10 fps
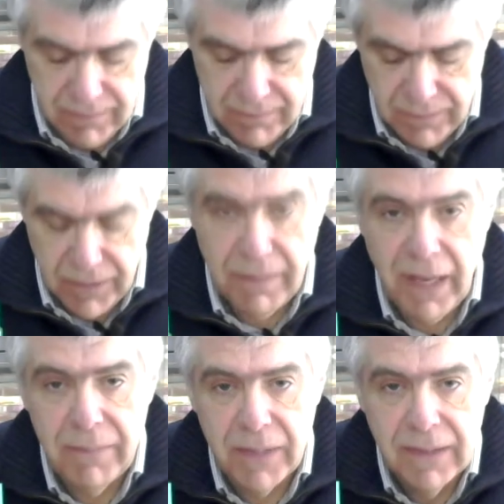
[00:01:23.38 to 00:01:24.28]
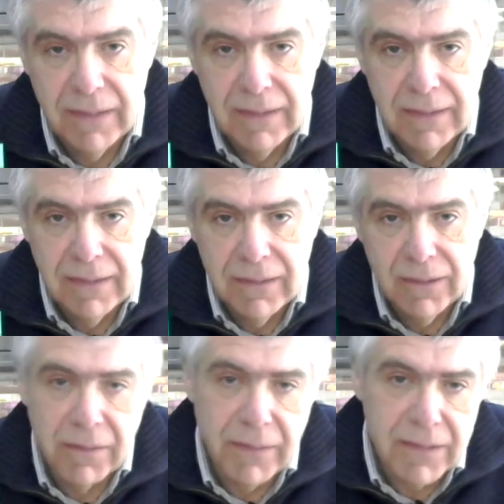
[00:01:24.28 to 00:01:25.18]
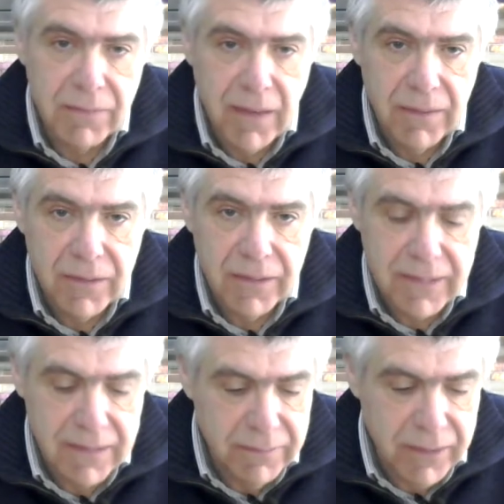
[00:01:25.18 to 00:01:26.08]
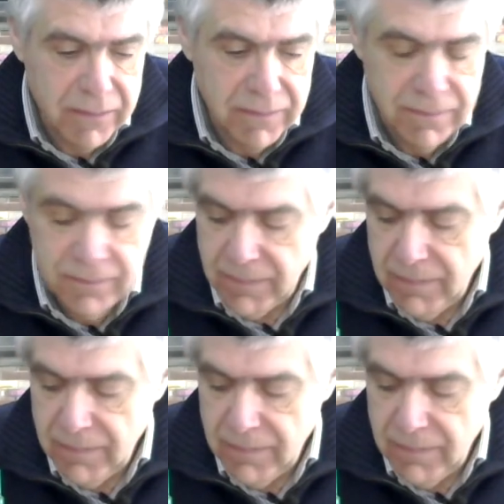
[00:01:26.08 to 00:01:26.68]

with the paper or the bits of palm cross in the bowl,